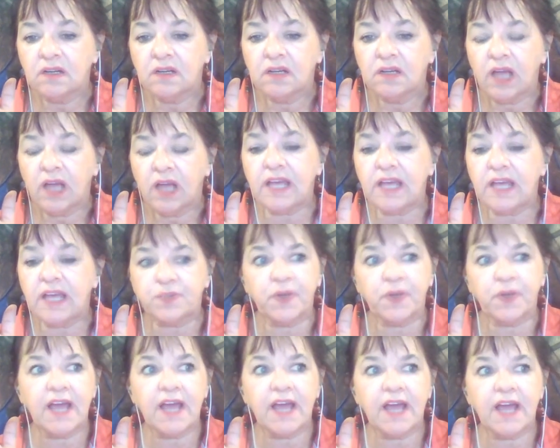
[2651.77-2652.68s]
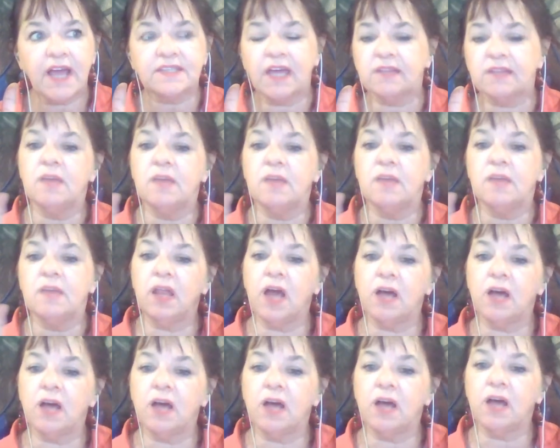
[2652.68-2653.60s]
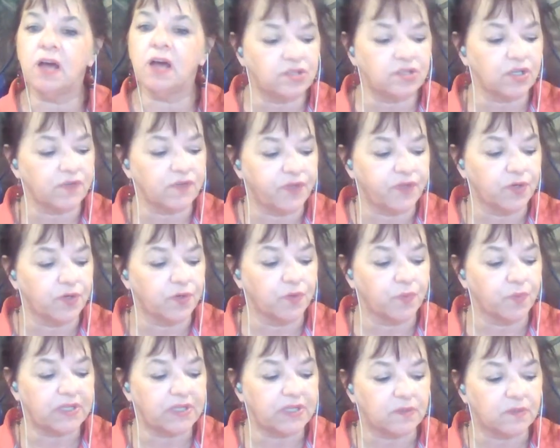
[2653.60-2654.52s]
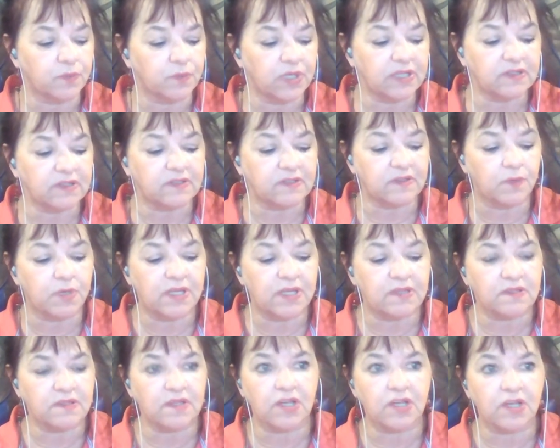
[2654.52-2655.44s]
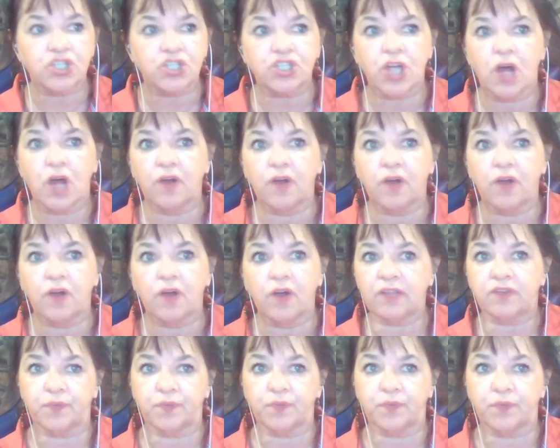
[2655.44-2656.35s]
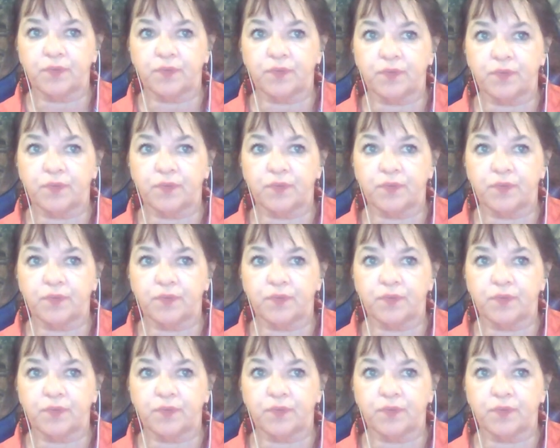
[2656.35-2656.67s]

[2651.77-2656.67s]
And that's what I said in my last interview with Sean Atwood.